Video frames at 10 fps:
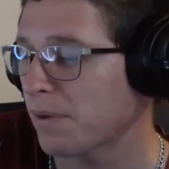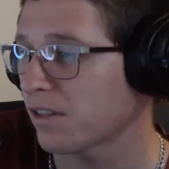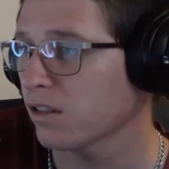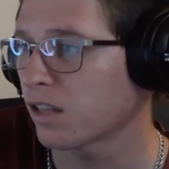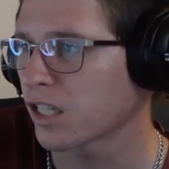Up
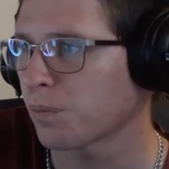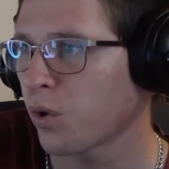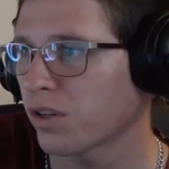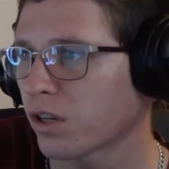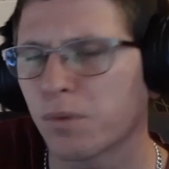until this
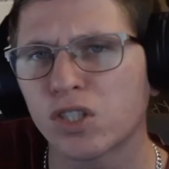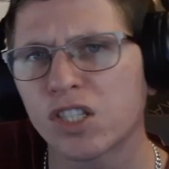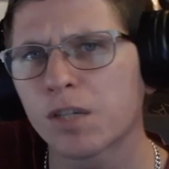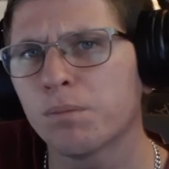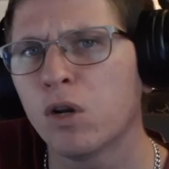point, the
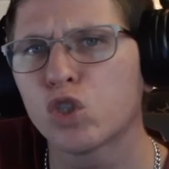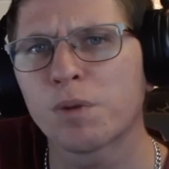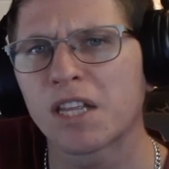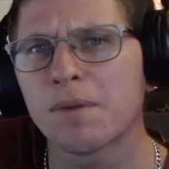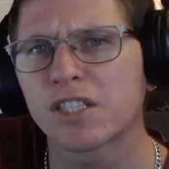position looks
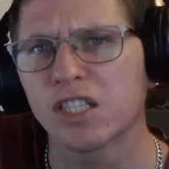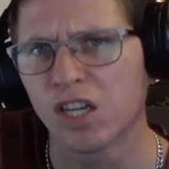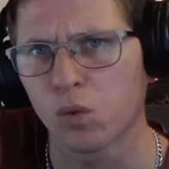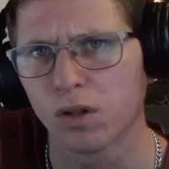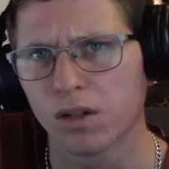pretty much
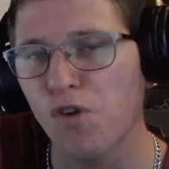equal.